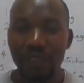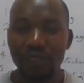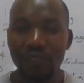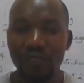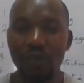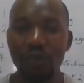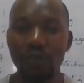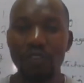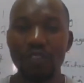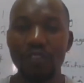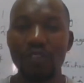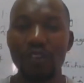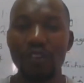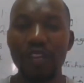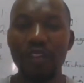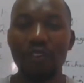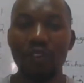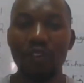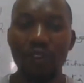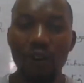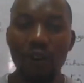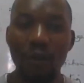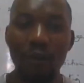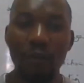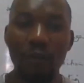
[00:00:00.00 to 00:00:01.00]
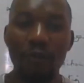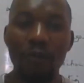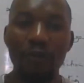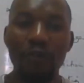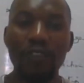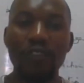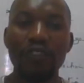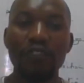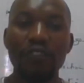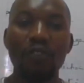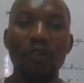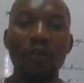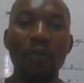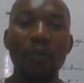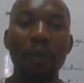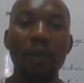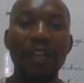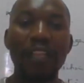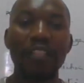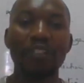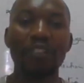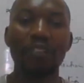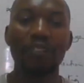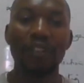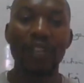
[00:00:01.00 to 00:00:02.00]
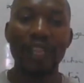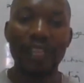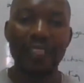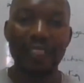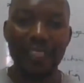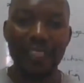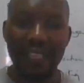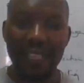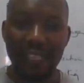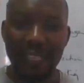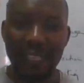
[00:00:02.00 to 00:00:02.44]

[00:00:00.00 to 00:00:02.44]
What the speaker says: So he was going home with so much knowledge